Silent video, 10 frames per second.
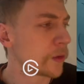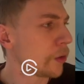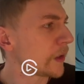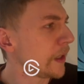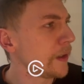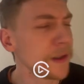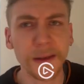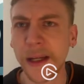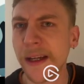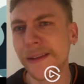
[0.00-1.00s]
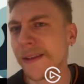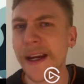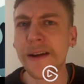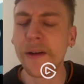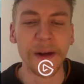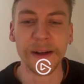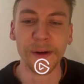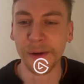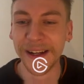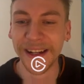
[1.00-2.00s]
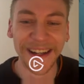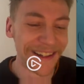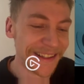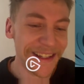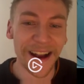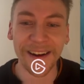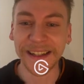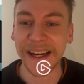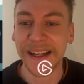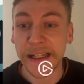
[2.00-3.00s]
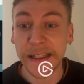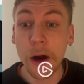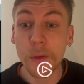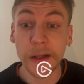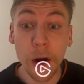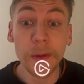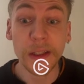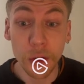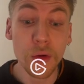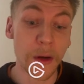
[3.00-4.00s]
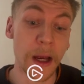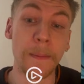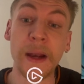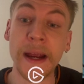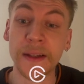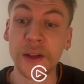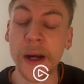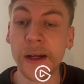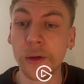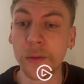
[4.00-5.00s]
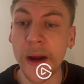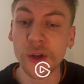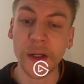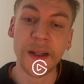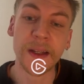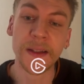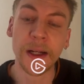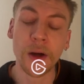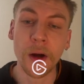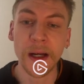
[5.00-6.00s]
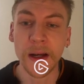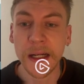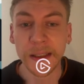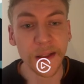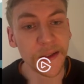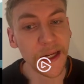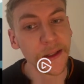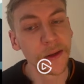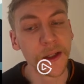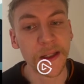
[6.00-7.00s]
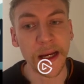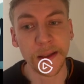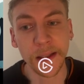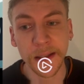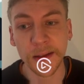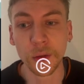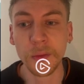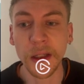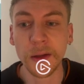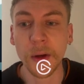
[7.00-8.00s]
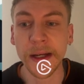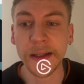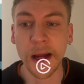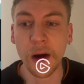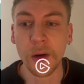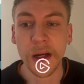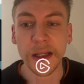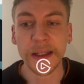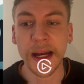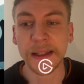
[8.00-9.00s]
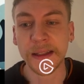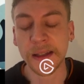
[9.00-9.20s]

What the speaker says: getting taken care of. I don't know. Okay, now we do play the Strike a Good Match, and as I said earlier, this signals, at least to me right now, that